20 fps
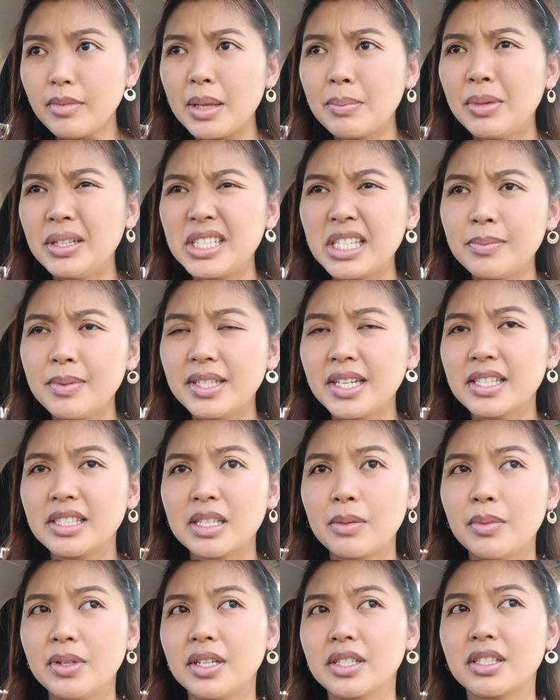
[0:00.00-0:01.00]
But just because
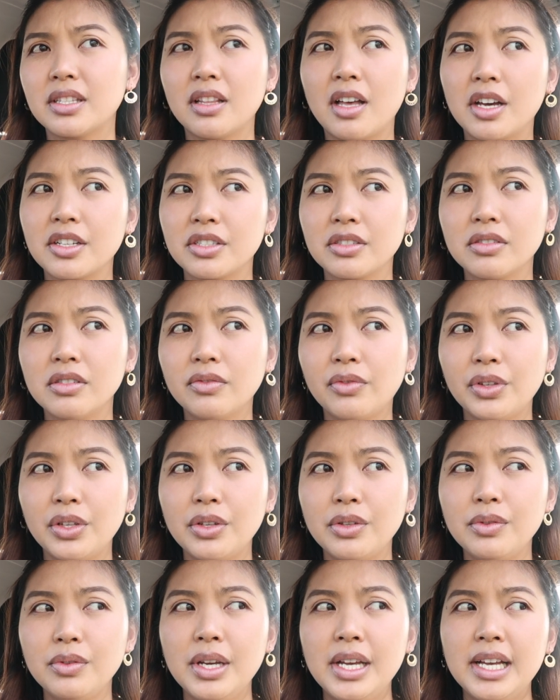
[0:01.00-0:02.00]
someone is logical for
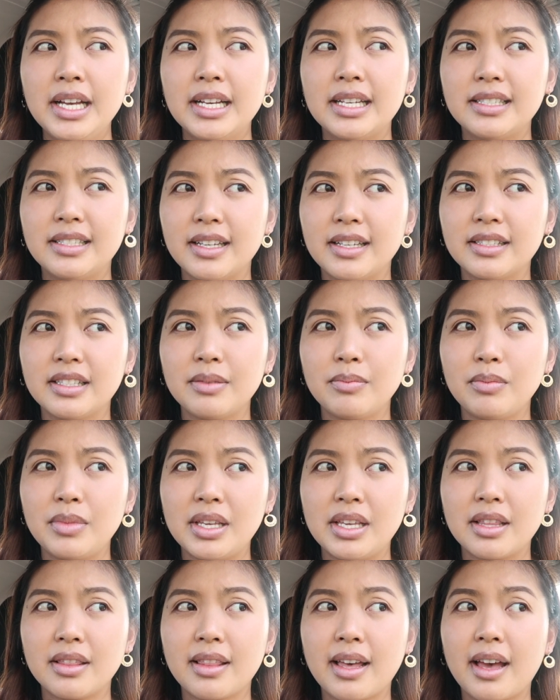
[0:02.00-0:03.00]
you doesn't
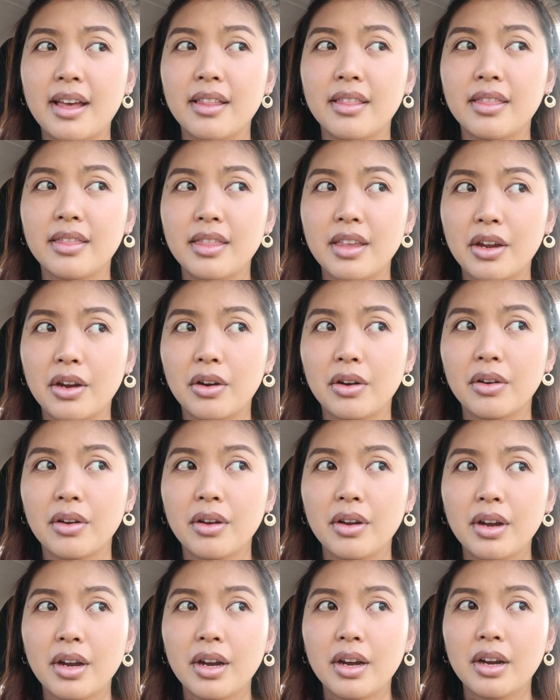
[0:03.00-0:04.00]
mean that they're
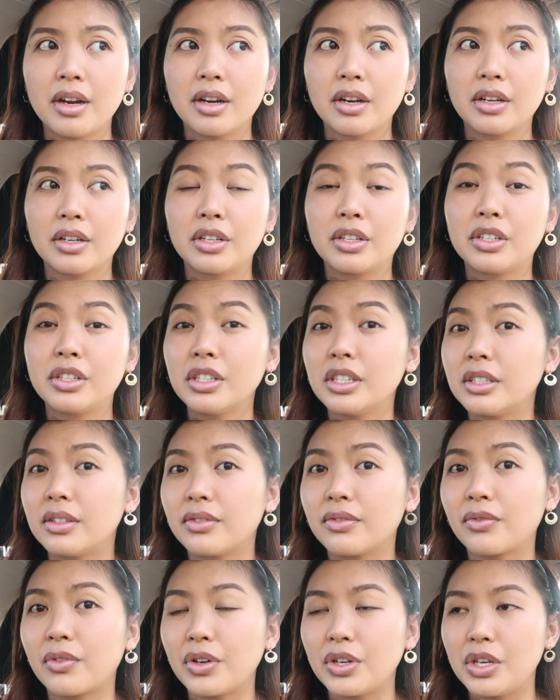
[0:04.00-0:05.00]
good
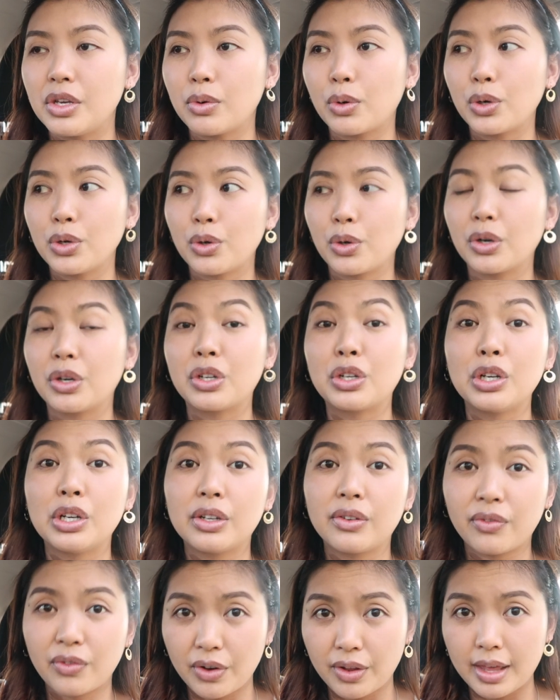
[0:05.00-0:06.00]
for you or you're
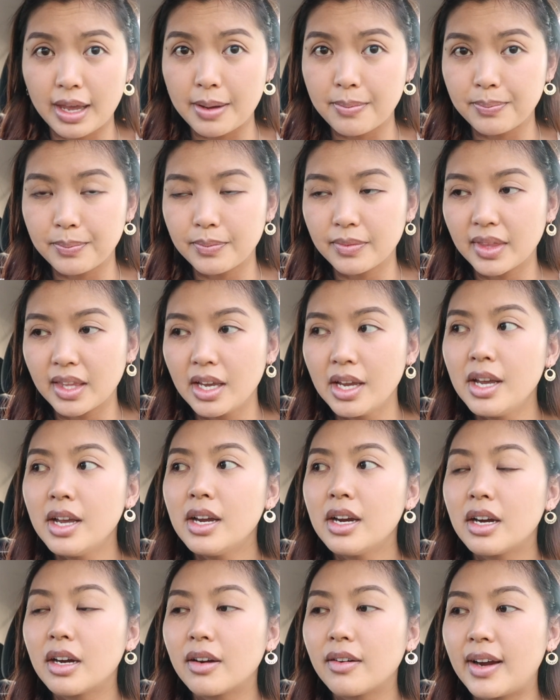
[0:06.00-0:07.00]
good for them,
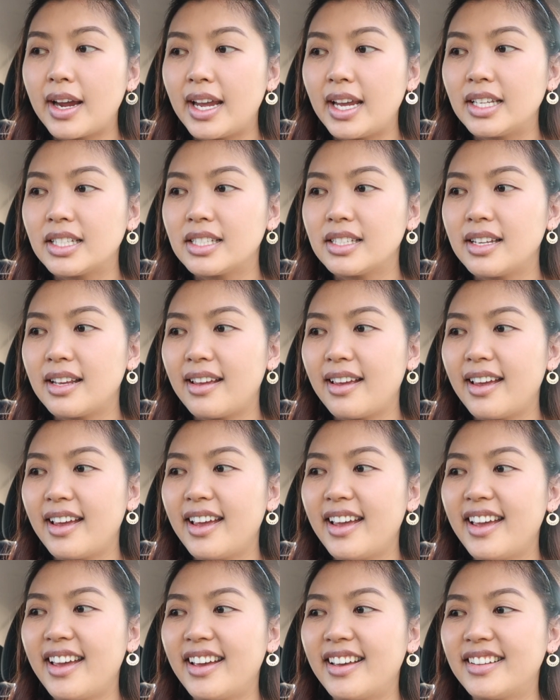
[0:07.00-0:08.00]
right?
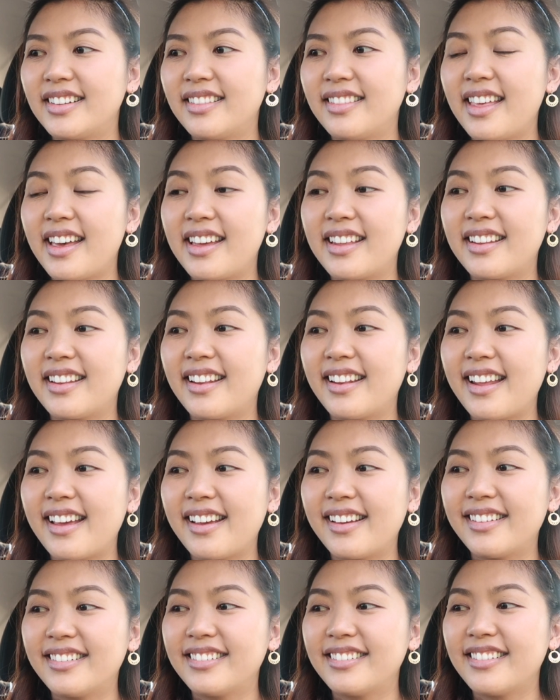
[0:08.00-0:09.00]
And then
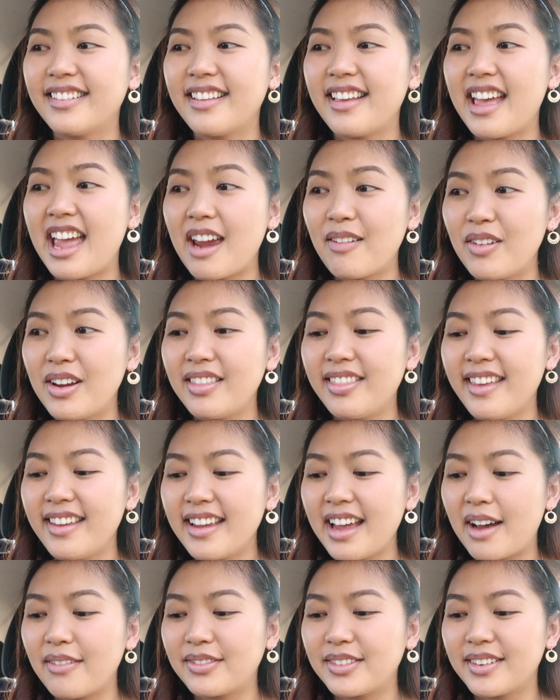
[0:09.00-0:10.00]

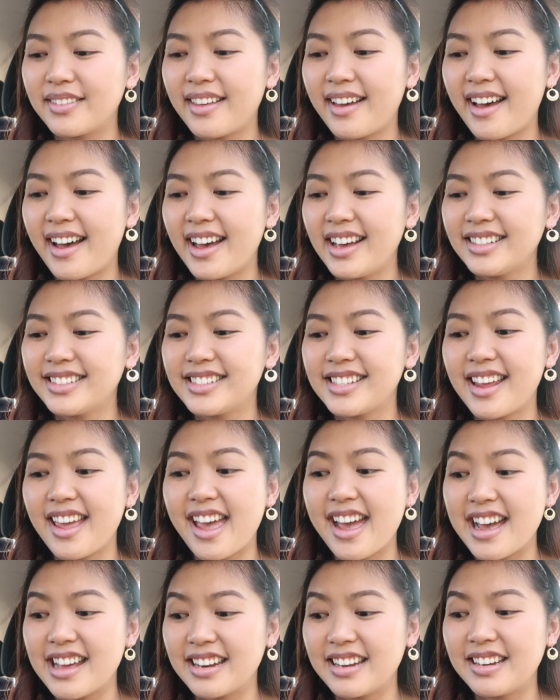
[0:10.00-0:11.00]
everything after that
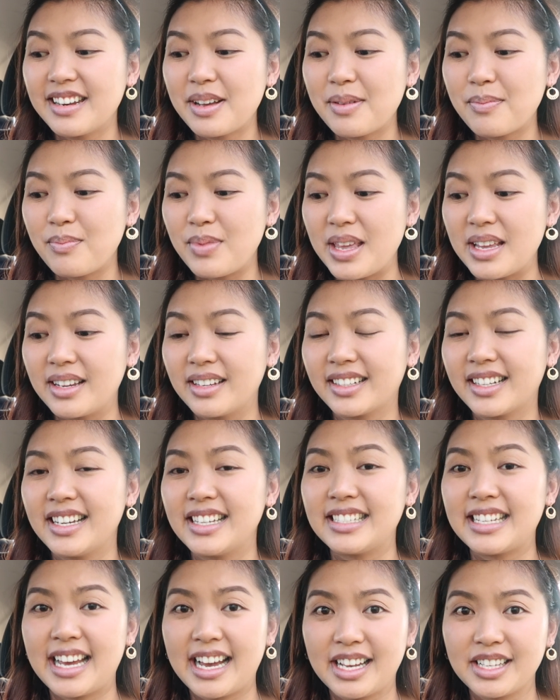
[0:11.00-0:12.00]
ended up being a
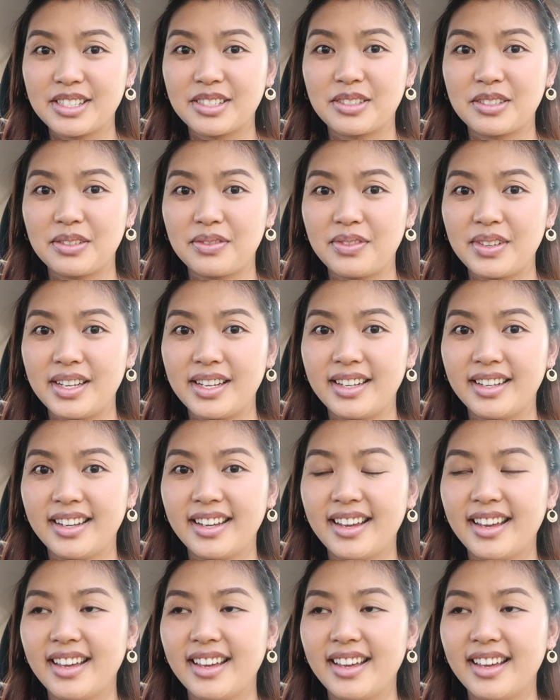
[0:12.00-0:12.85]
catastrophe.